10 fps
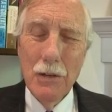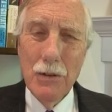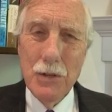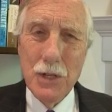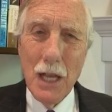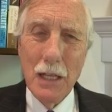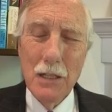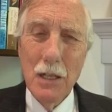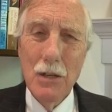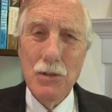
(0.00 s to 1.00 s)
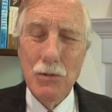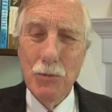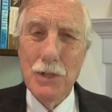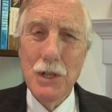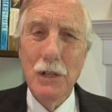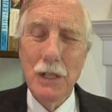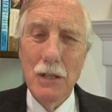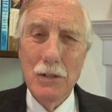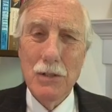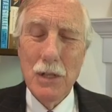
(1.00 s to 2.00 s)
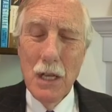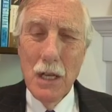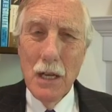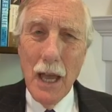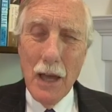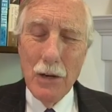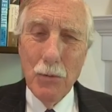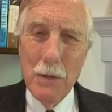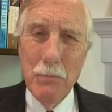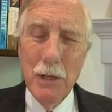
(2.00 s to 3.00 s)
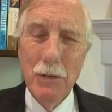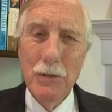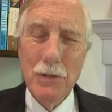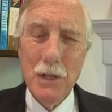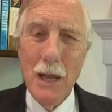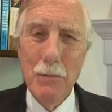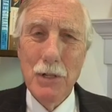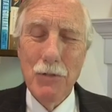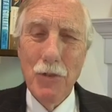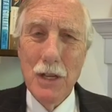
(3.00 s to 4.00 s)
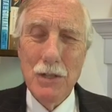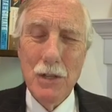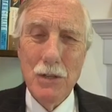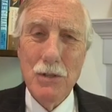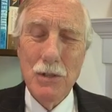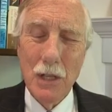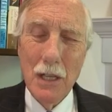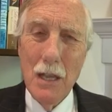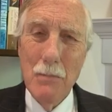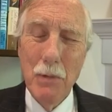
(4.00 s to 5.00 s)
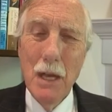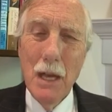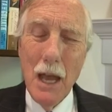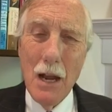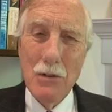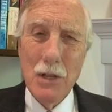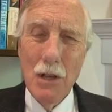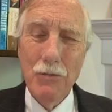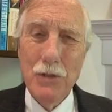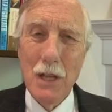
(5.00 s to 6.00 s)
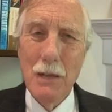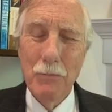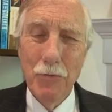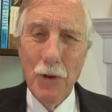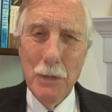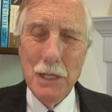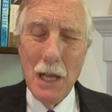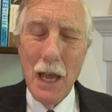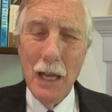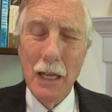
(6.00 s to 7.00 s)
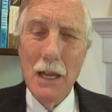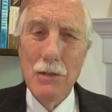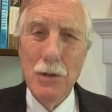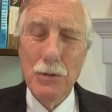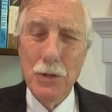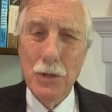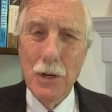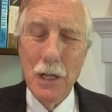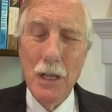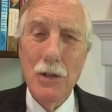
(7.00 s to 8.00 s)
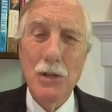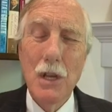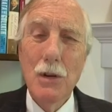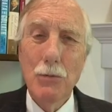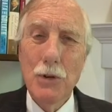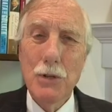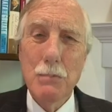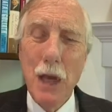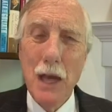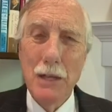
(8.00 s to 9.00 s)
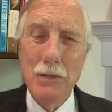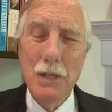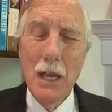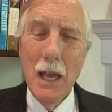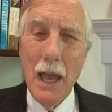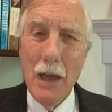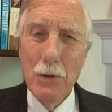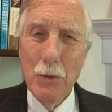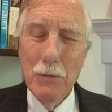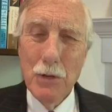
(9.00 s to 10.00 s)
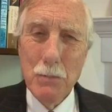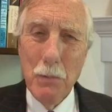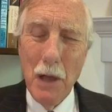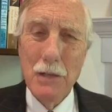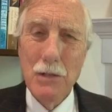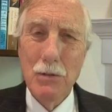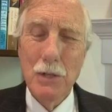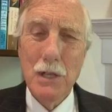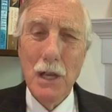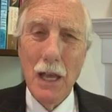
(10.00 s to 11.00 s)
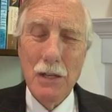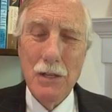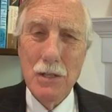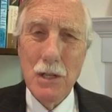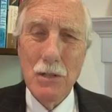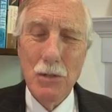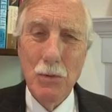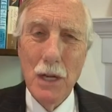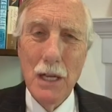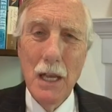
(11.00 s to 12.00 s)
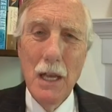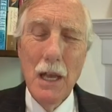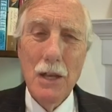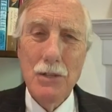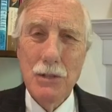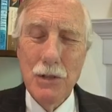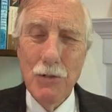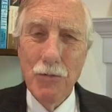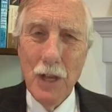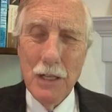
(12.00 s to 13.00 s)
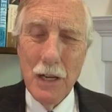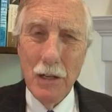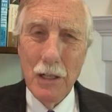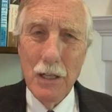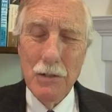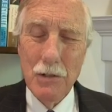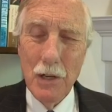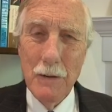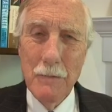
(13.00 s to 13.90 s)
The second is resilience. How do we build cyber defenses to keep ourselves safe from attack? And the third is response. How do we respond to attacks in such a way as to defend our country?